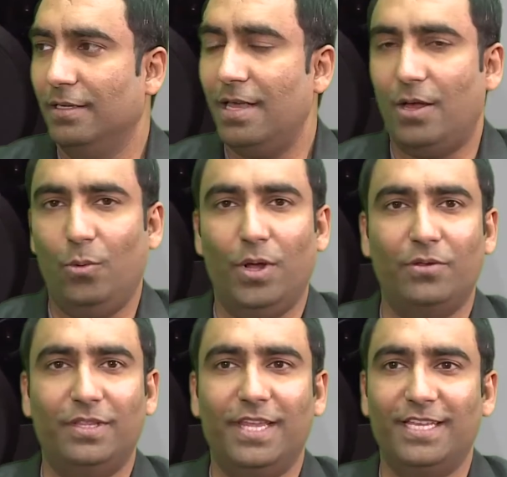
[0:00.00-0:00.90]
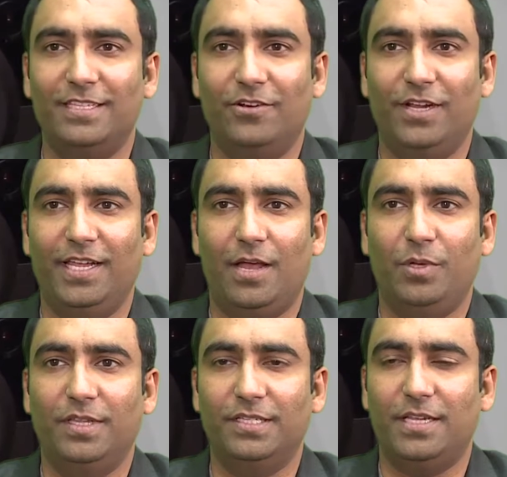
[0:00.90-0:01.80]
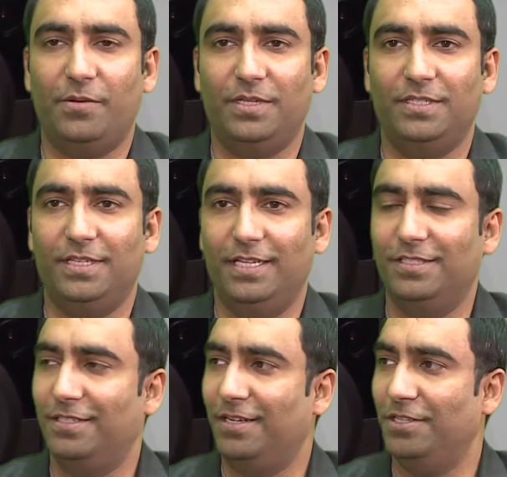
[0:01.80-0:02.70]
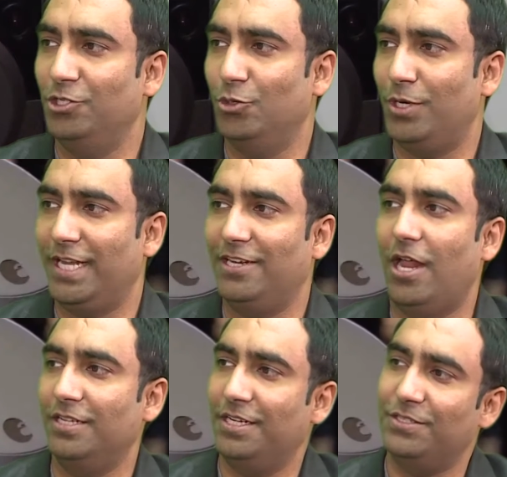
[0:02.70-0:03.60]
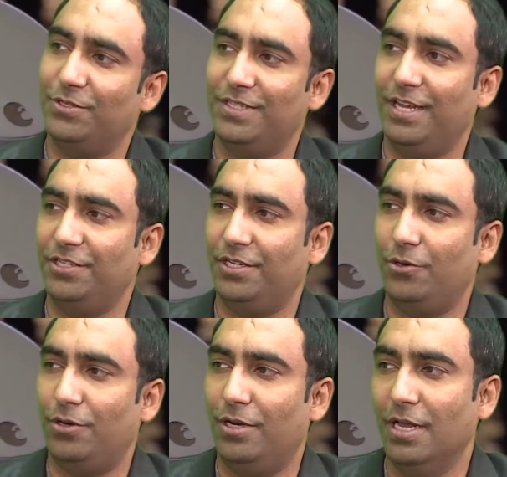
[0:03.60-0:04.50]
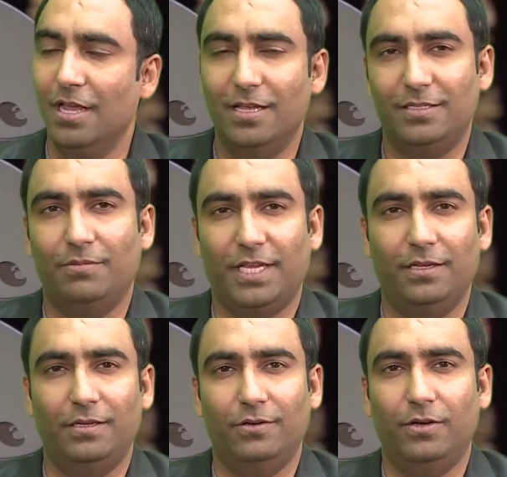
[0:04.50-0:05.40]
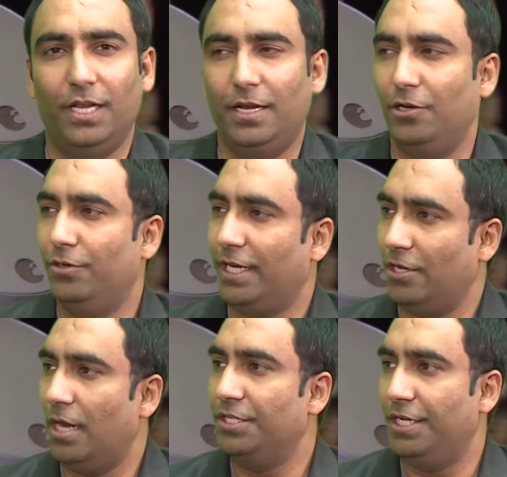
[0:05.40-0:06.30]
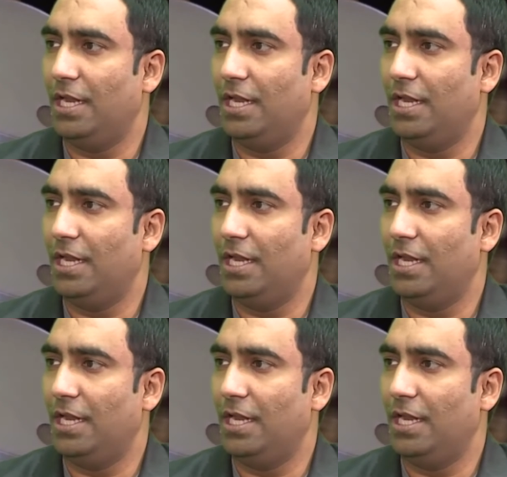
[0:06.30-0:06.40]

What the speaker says: Yeah, one of the things that really happened this time is it's Consumer Technology Association, or something related to technology